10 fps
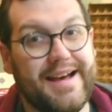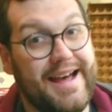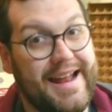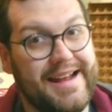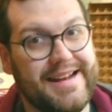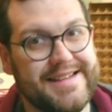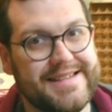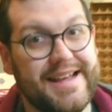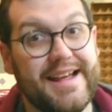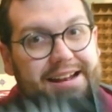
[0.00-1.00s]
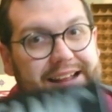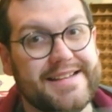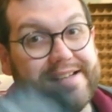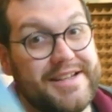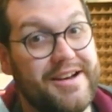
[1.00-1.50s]
I like this. Let's
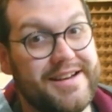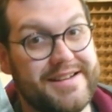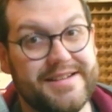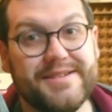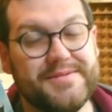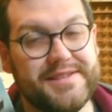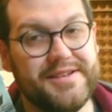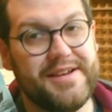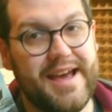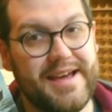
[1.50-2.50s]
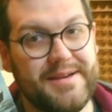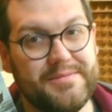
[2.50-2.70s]
get started. 38.